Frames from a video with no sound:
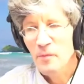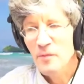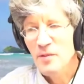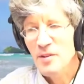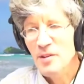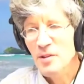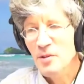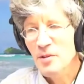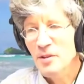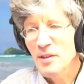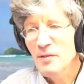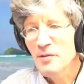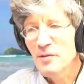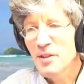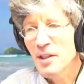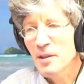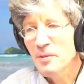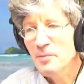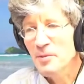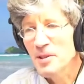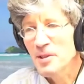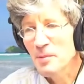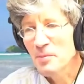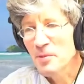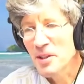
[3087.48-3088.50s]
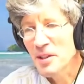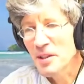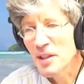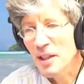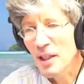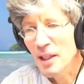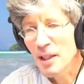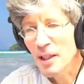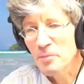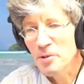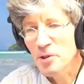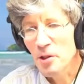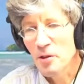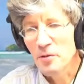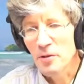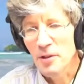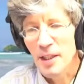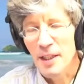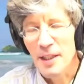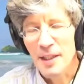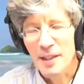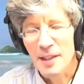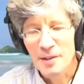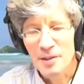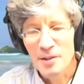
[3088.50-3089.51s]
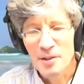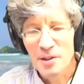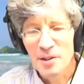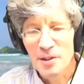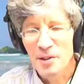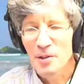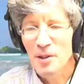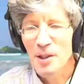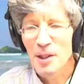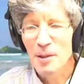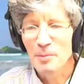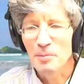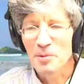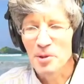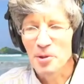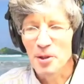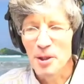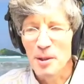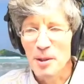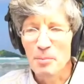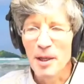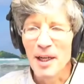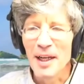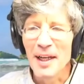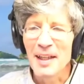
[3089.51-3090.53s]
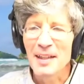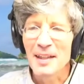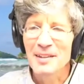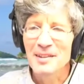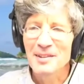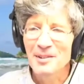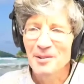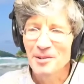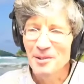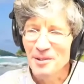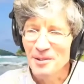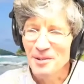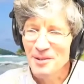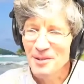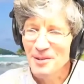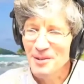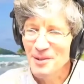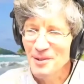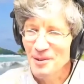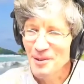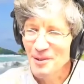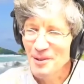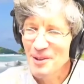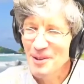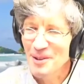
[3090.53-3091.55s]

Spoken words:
So every time somebody clubs you over the head, you come straight back. It's not ended.